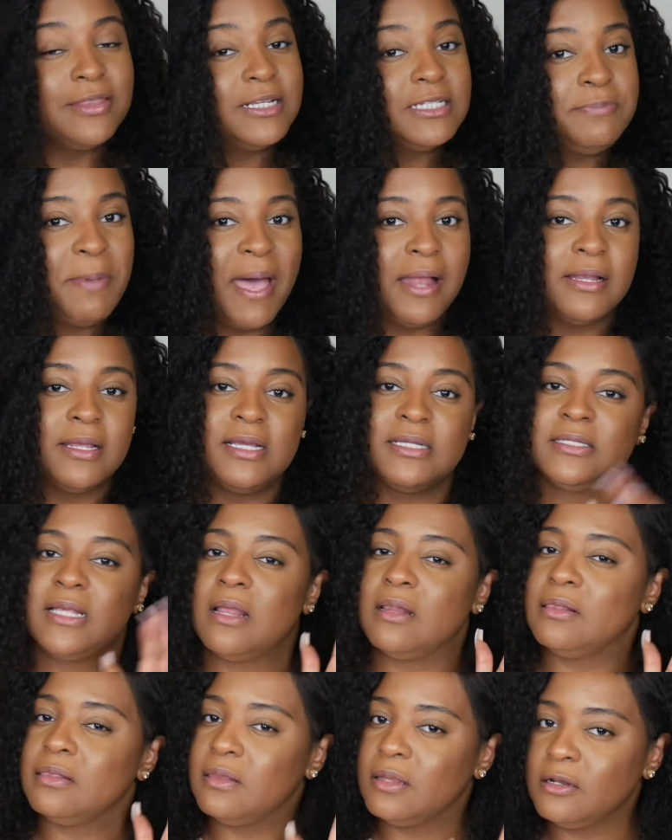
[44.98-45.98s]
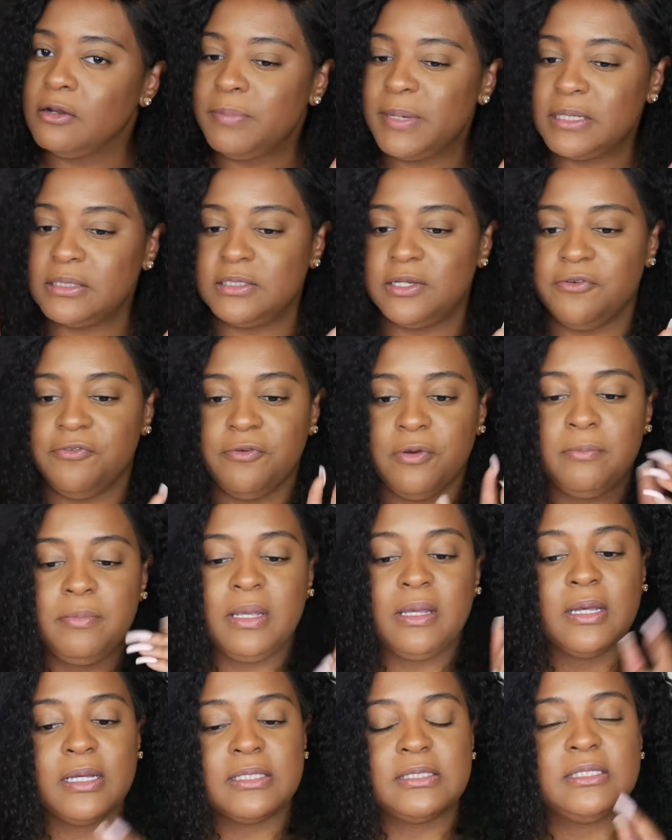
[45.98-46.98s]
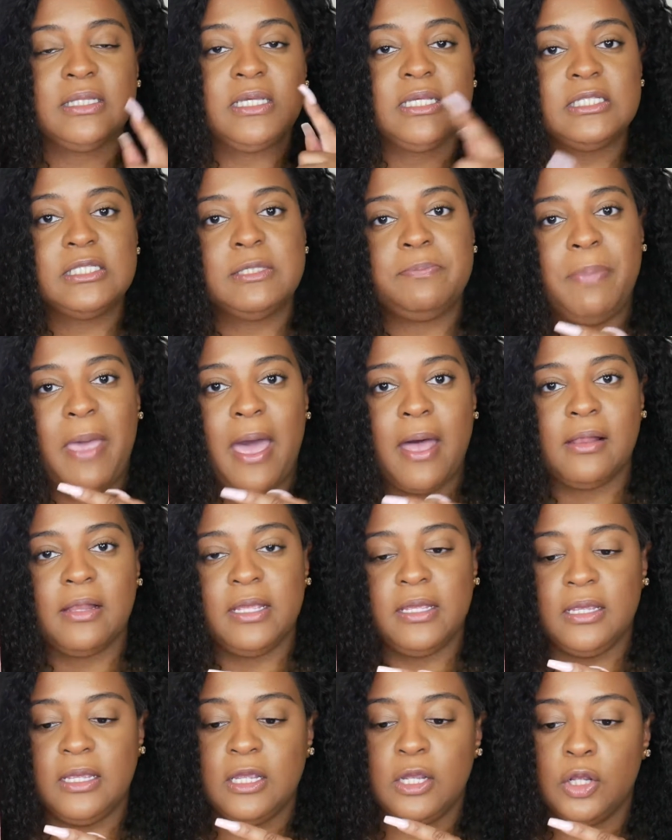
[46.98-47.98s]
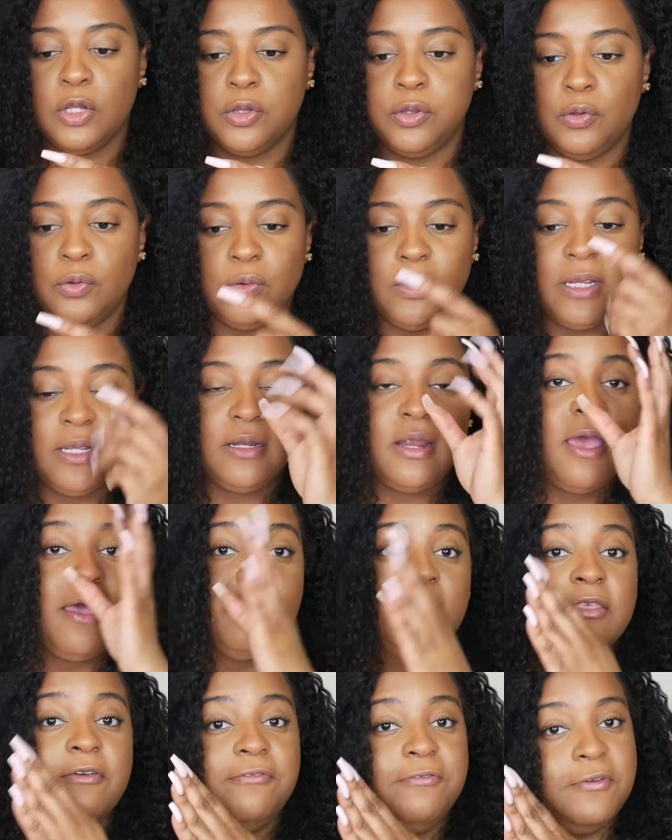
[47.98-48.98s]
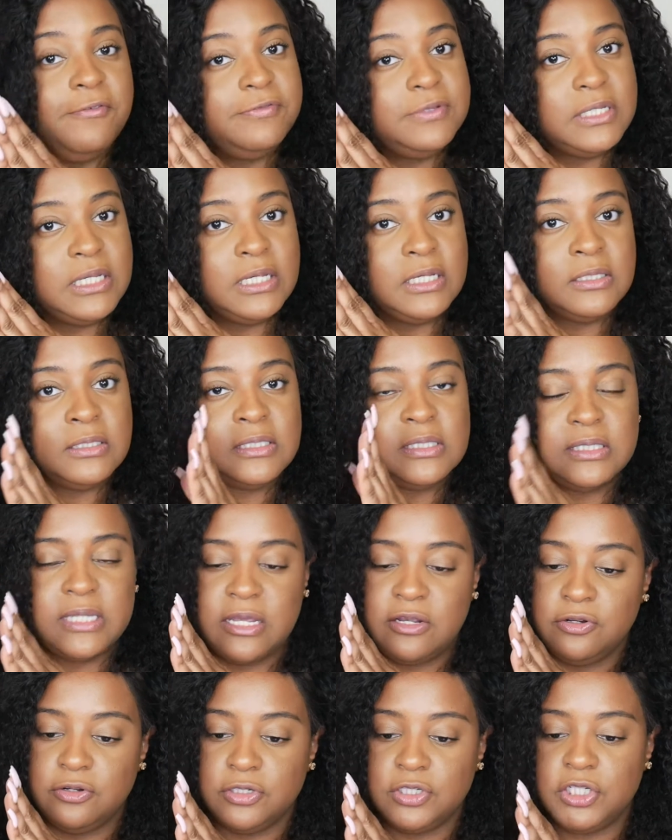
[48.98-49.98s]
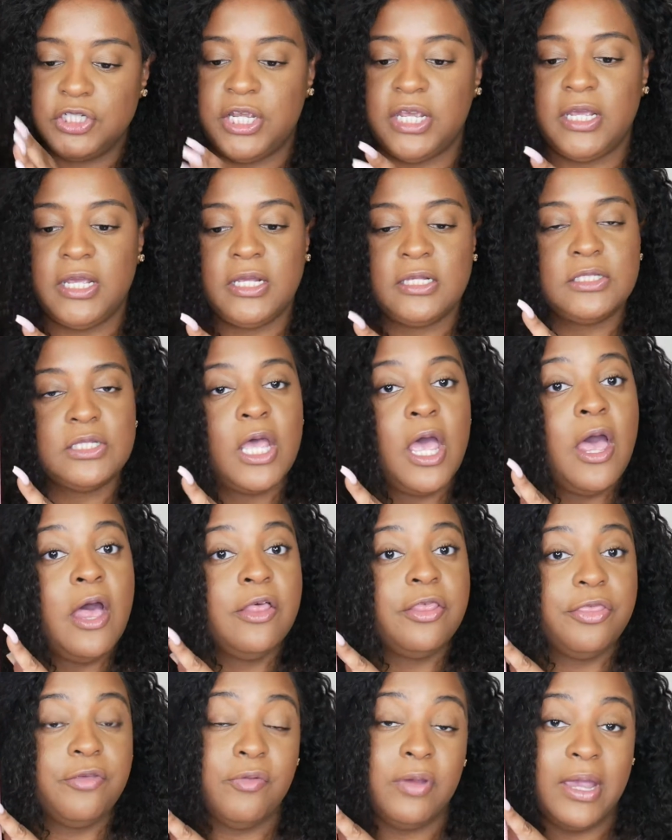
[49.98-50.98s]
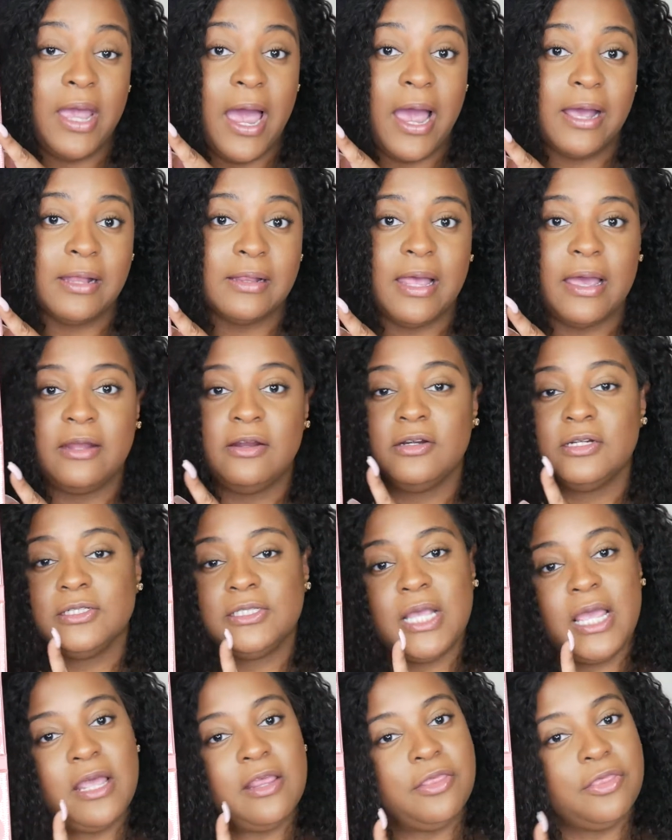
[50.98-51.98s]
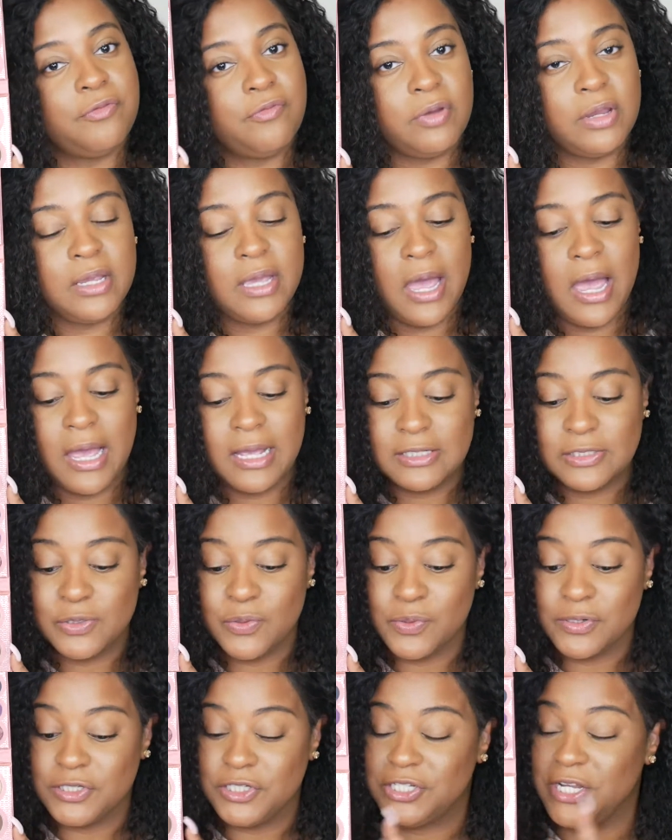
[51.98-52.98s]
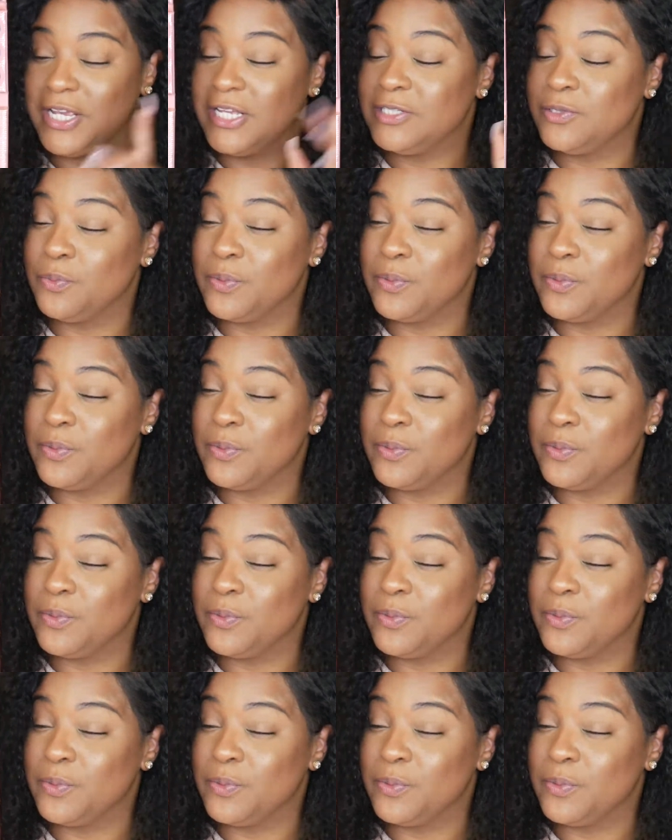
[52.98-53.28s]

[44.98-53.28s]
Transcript: this palette is a little bit different because this palette included the 15 standard shades, 3 highlighters, and 3 contour shades,